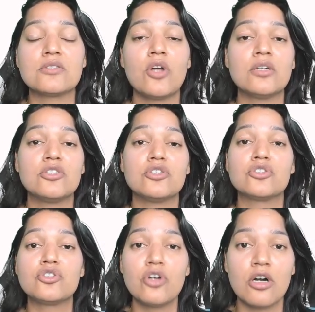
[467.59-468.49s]
not
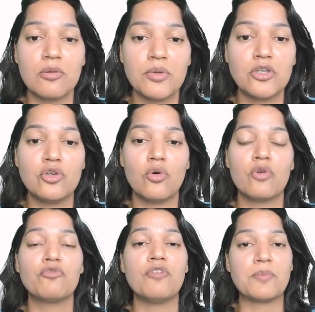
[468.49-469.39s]
disturb
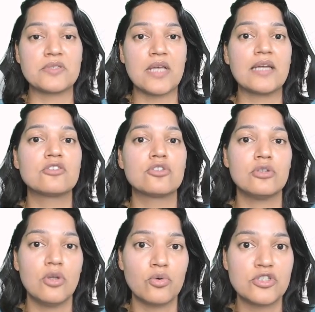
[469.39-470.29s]
your website's
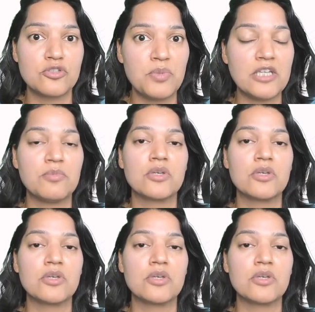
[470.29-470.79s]
load speed,